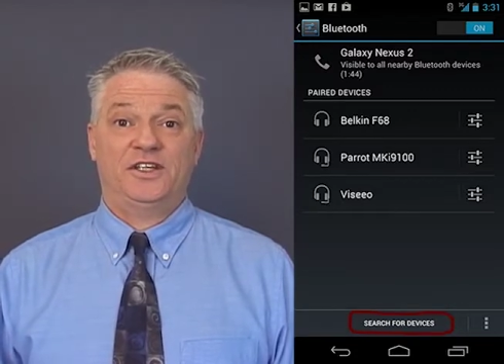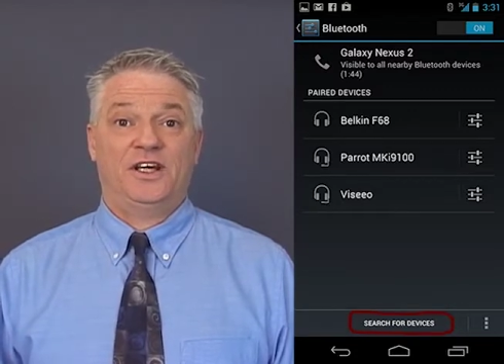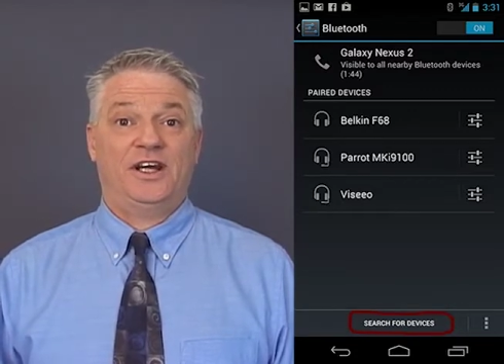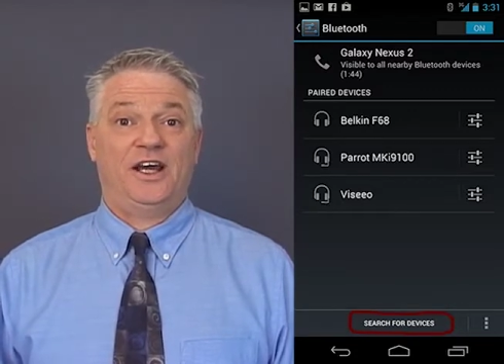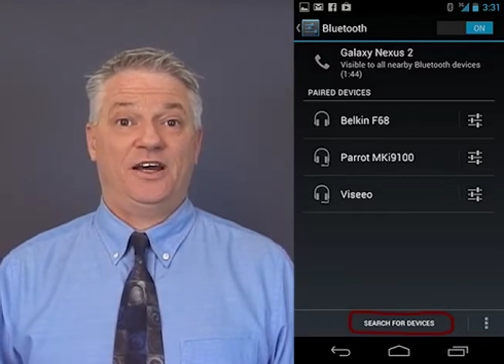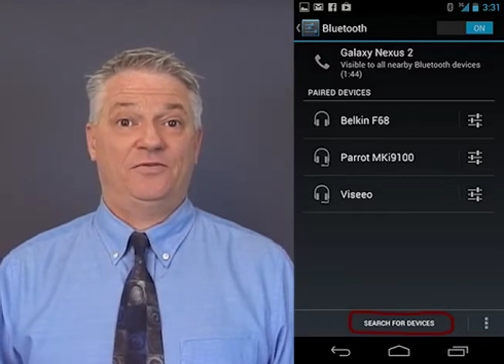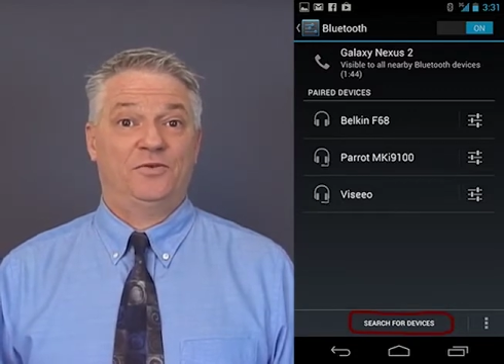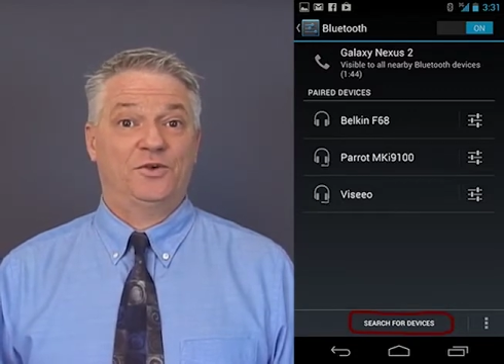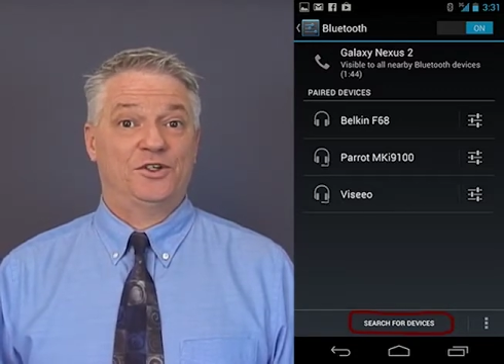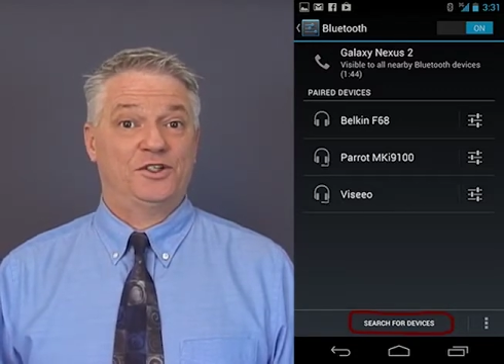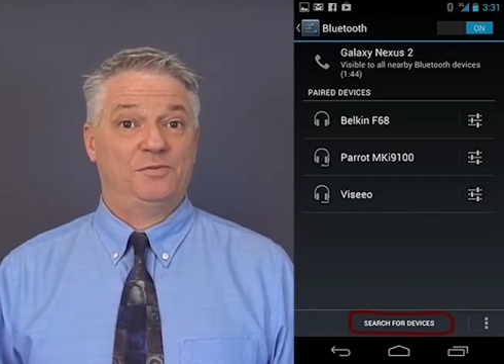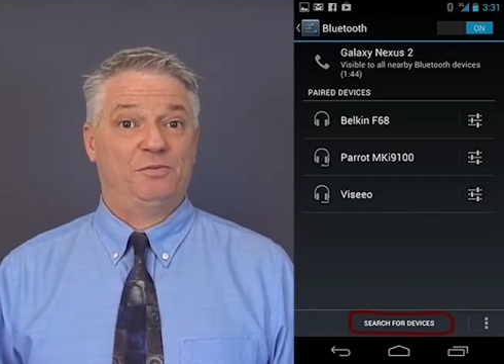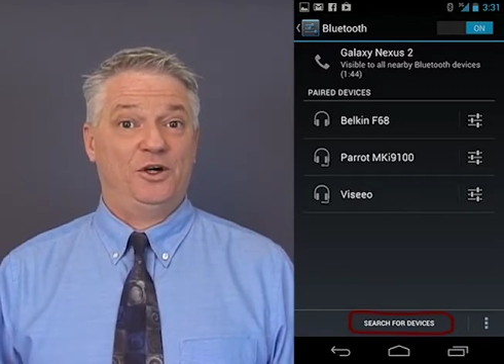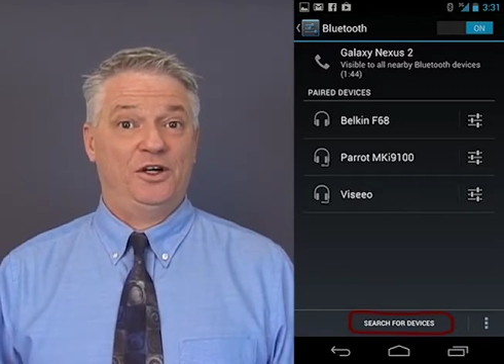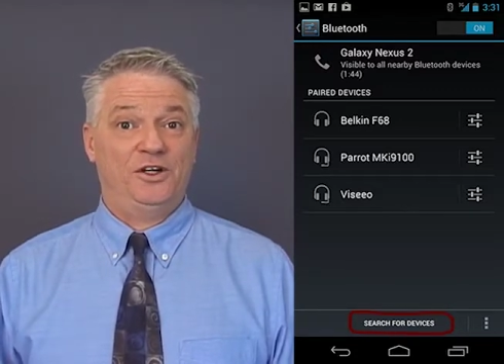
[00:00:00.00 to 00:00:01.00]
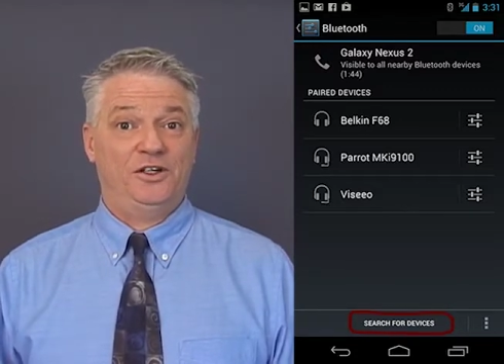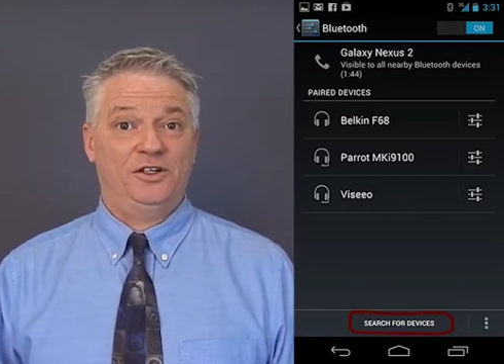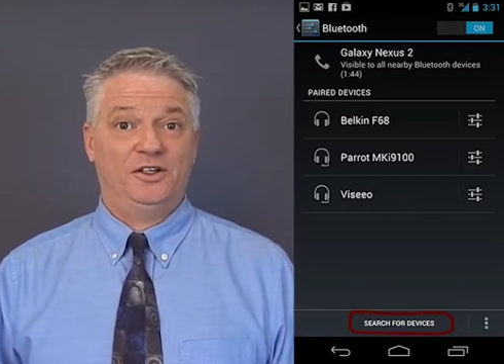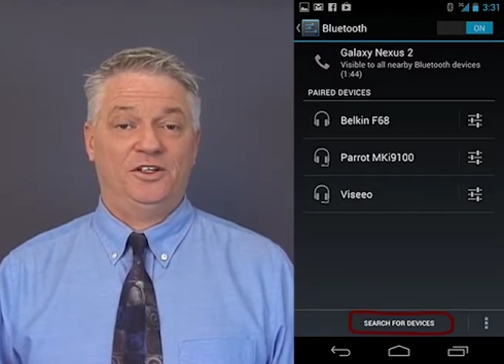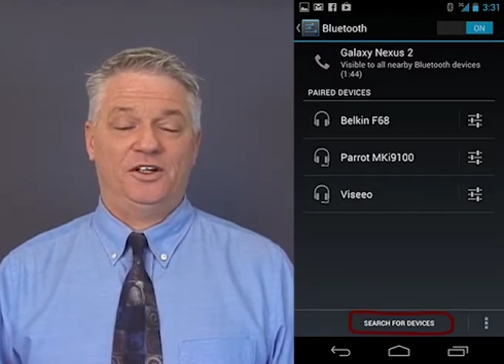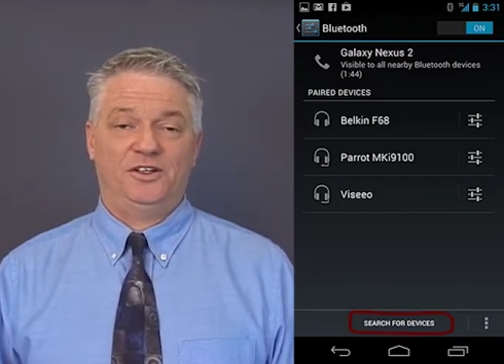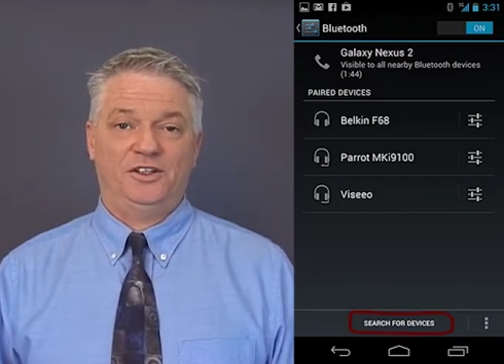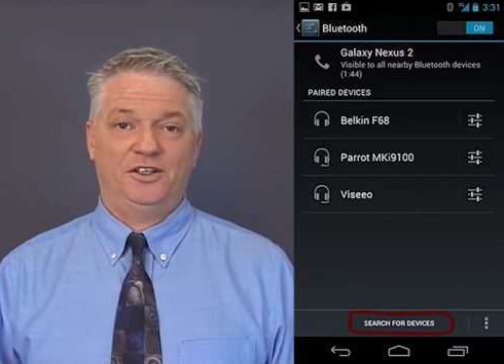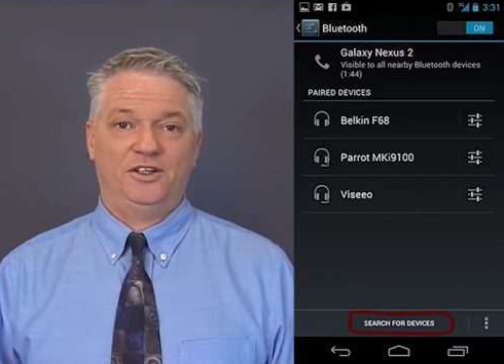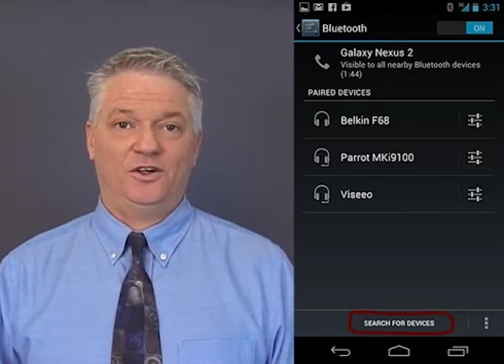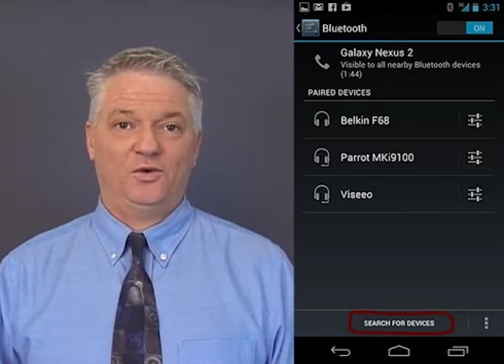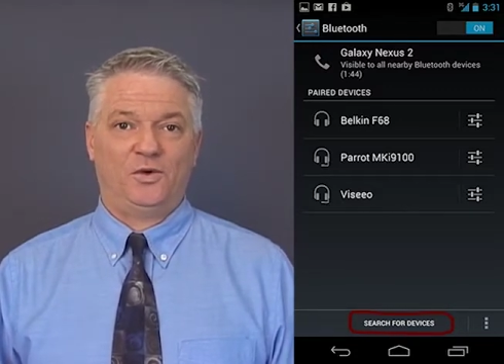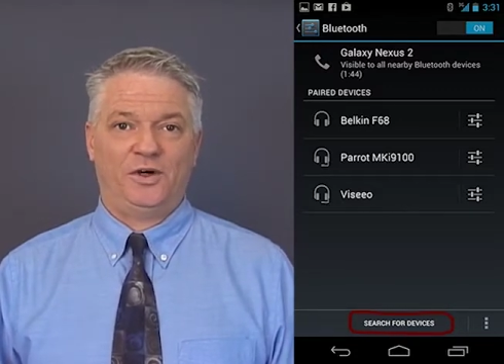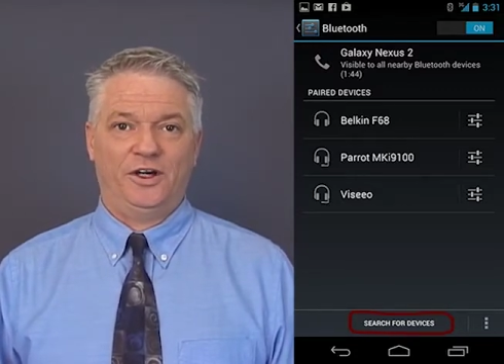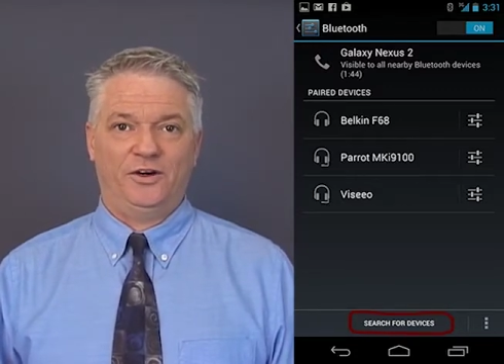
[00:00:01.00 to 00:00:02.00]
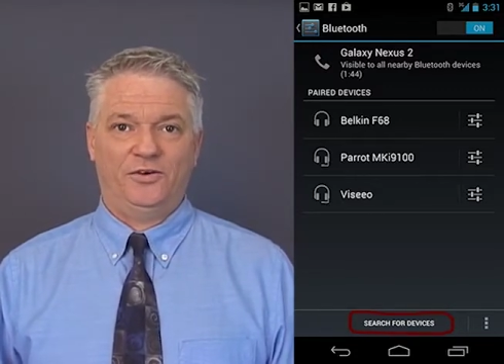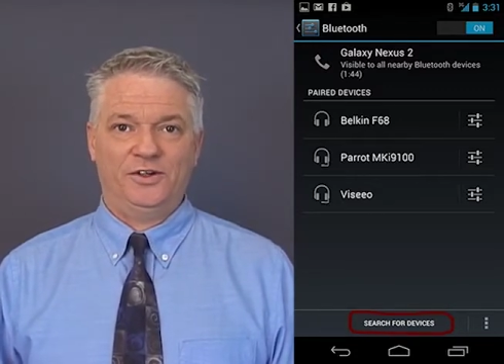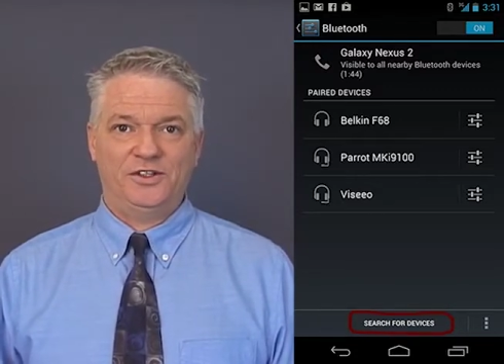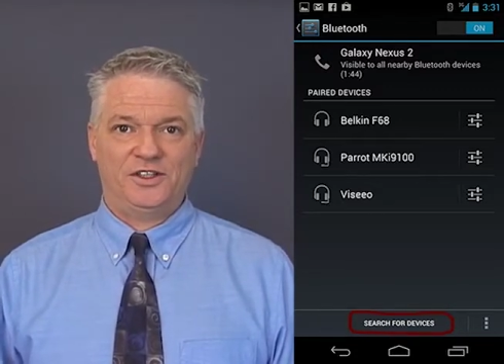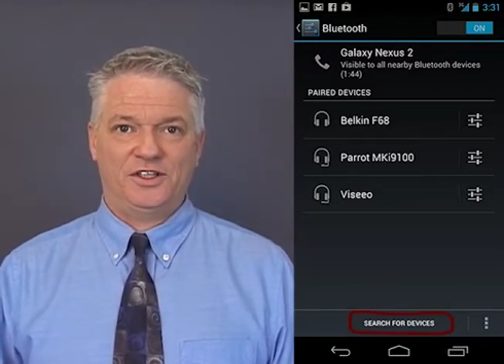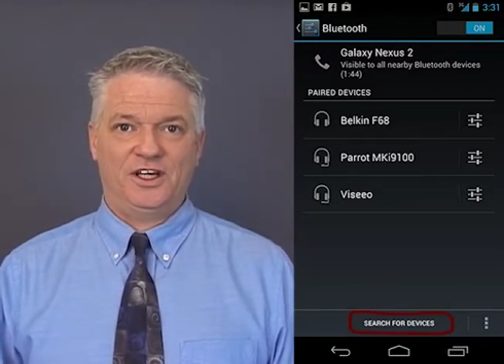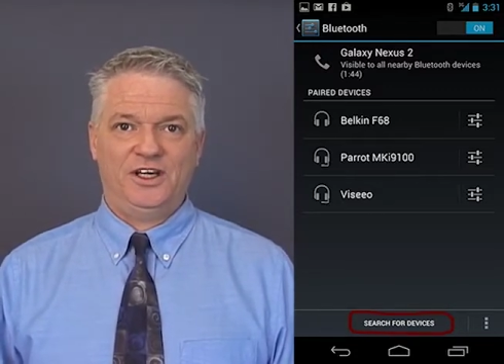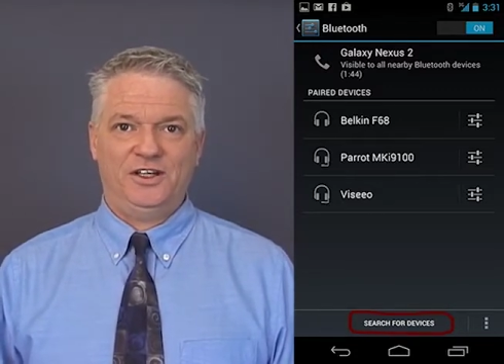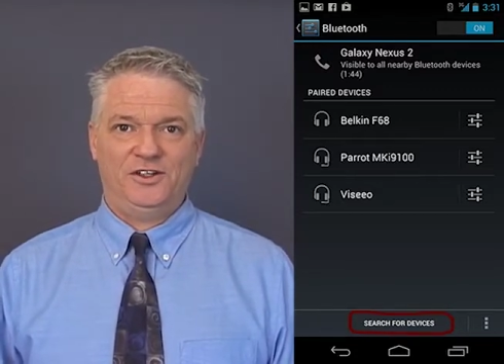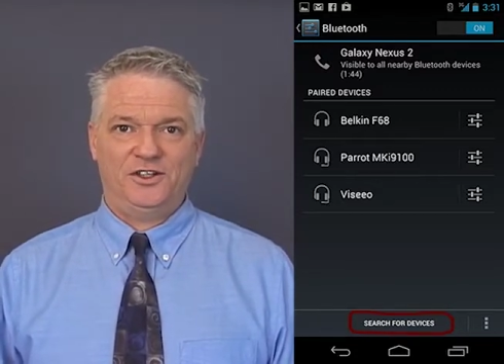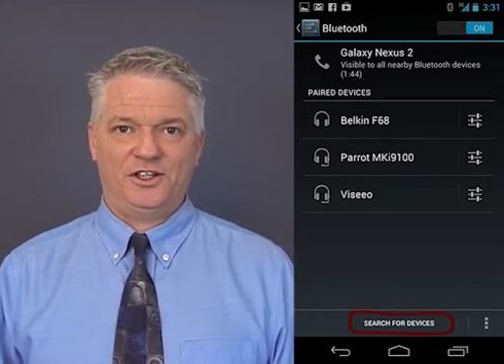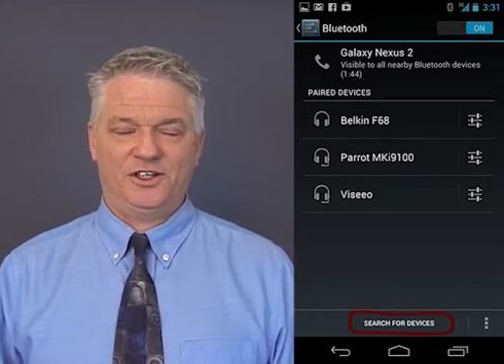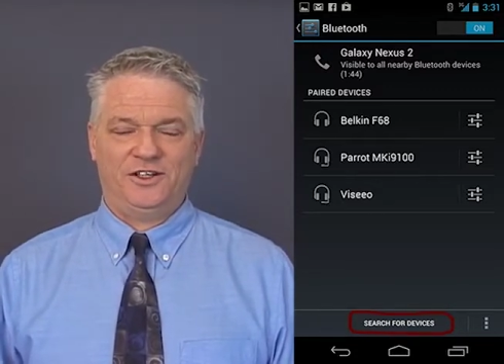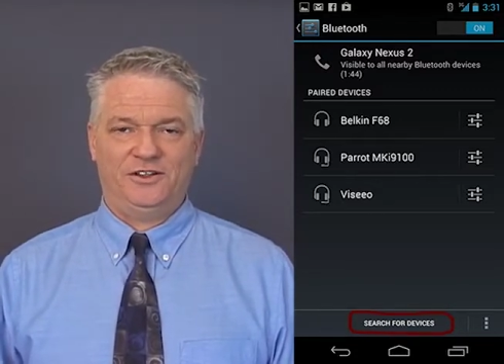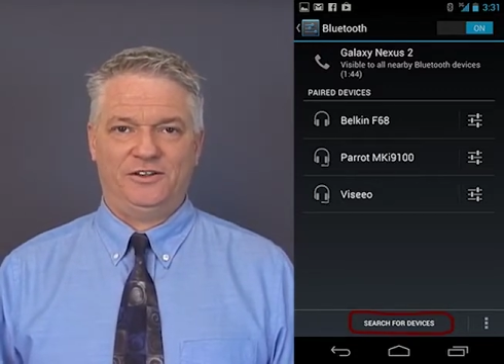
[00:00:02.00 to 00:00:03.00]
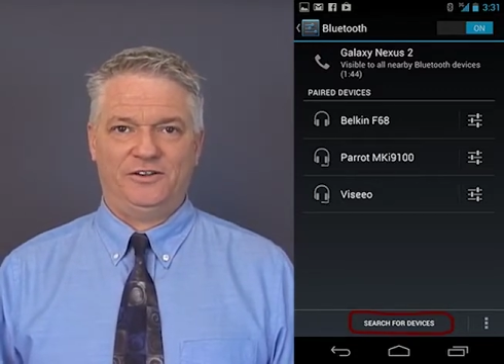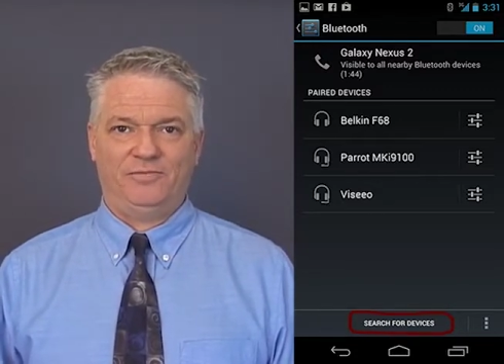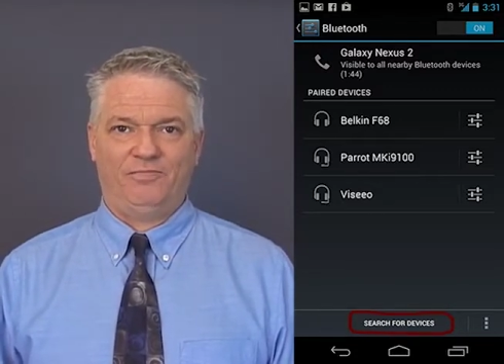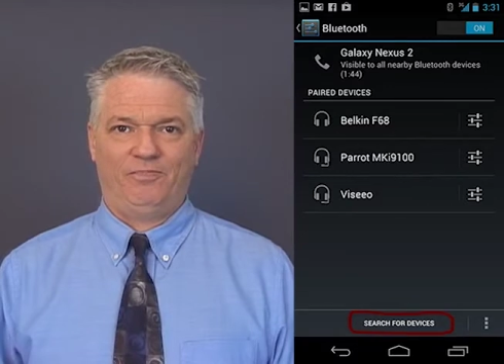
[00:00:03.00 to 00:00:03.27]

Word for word: that have responded on the inquiry scan channel.